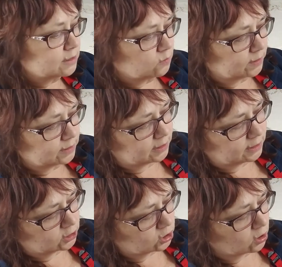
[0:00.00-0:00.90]
going to
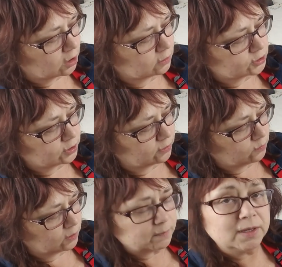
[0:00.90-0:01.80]
get darker. So
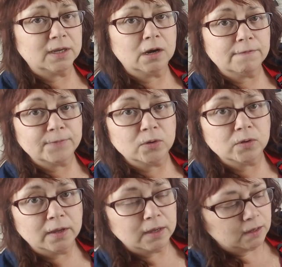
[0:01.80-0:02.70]
you want to be
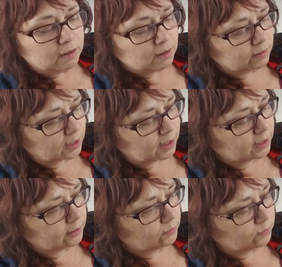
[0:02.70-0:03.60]
careful
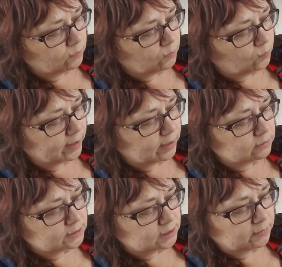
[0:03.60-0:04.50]
and
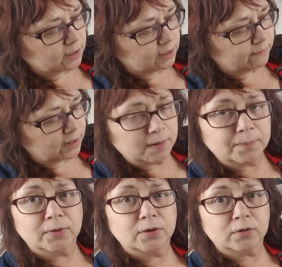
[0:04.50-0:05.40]
wear some kind of
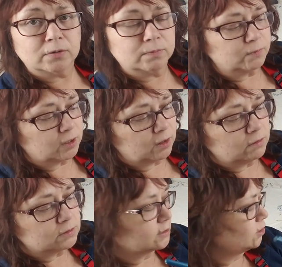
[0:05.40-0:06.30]
apron or
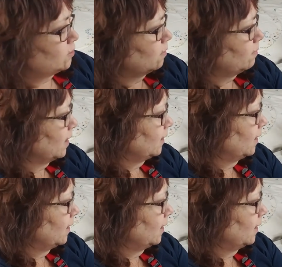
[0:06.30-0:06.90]
clothes that you don't mind